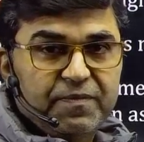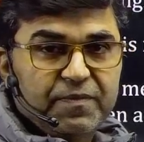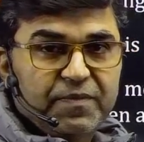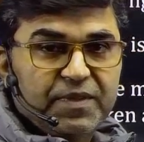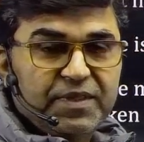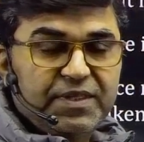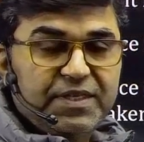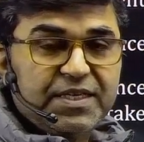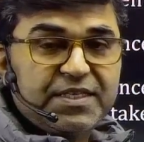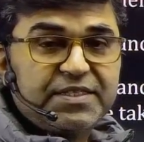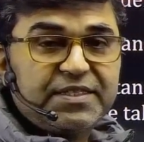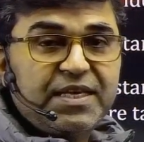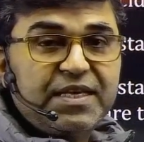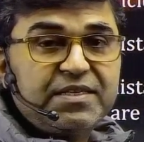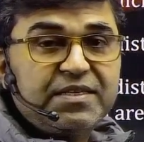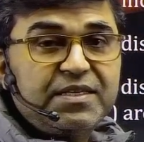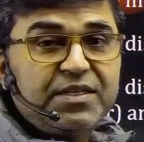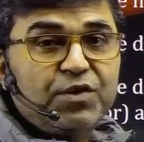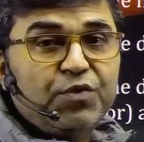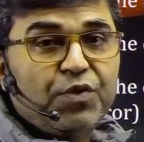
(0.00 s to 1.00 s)
Just as
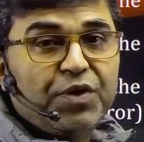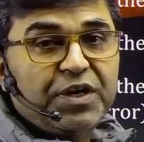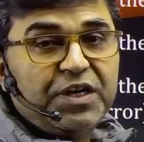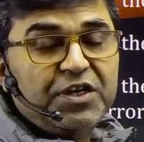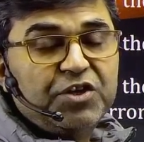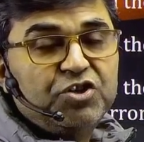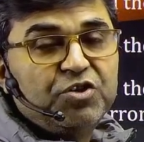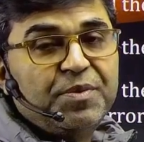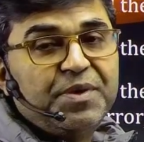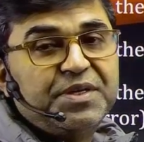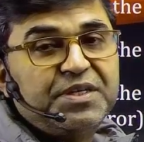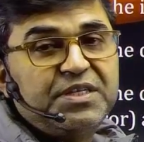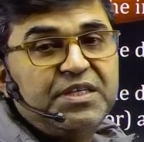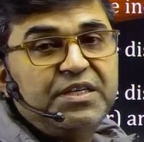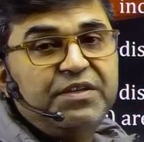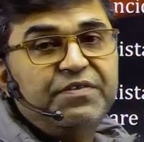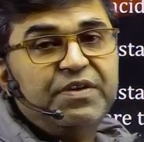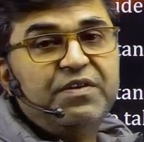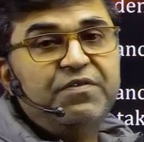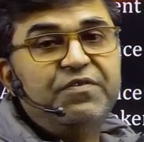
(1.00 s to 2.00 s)
in coordinate geometry,
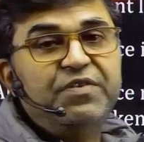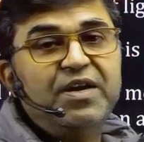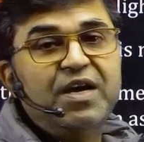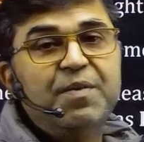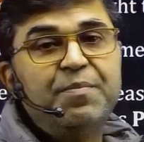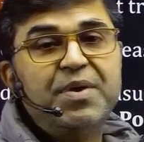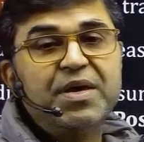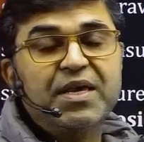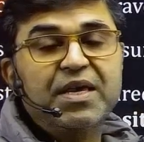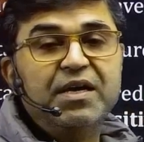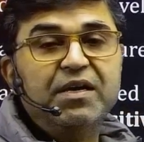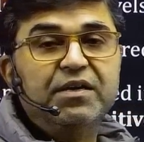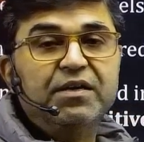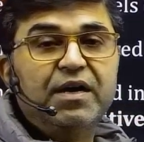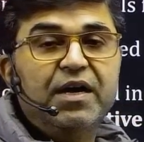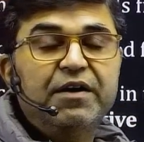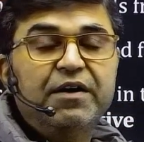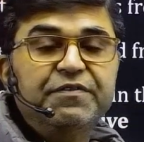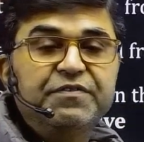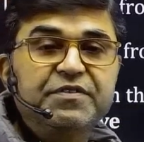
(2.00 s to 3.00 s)
when we are making
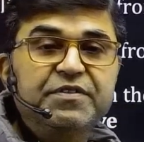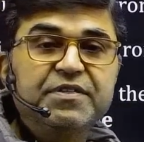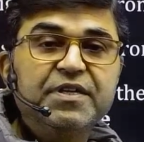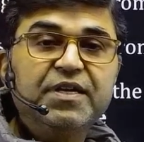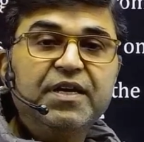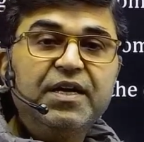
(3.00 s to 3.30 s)
graphs,